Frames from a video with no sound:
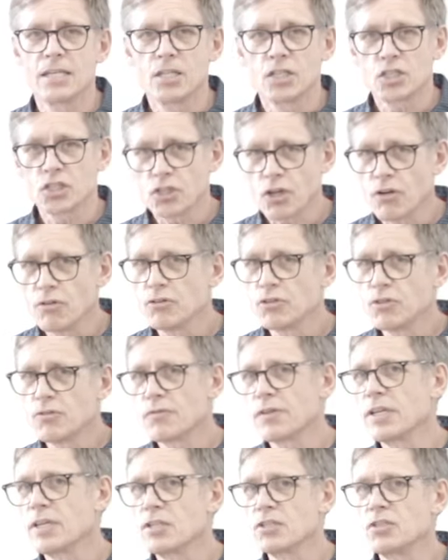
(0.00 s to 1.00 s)
shows you
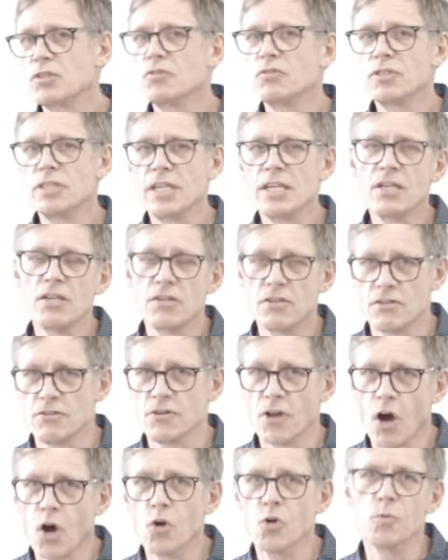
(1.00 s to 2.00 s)
things you didn't
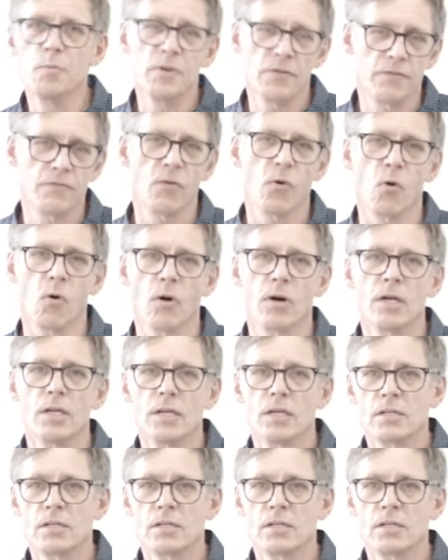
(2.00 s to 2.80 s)
know before.